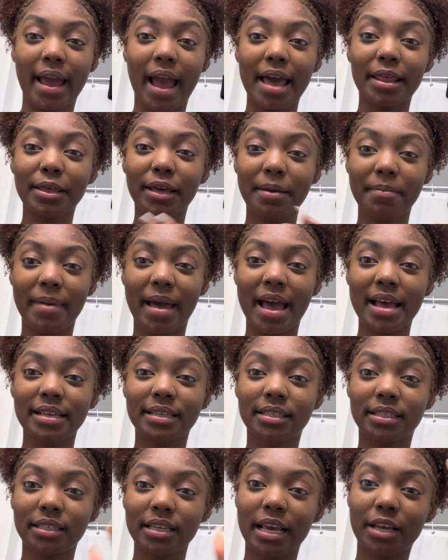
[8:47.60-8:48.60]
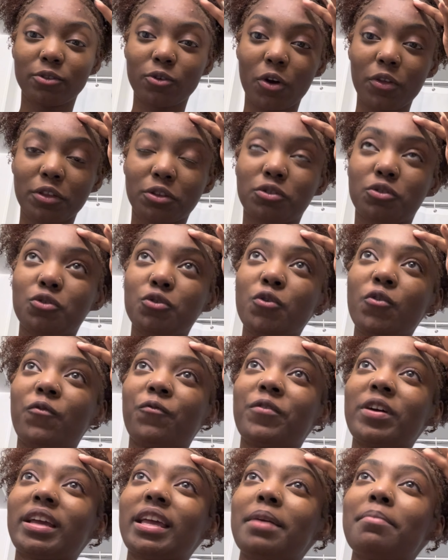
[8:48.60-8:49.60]
I look a mess. Ignore the two
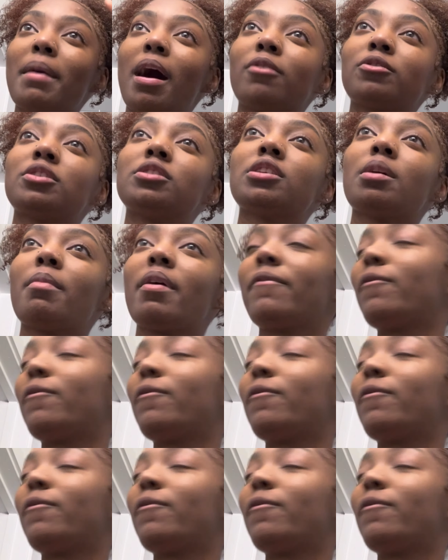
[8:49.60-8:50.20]
freaking mountains on my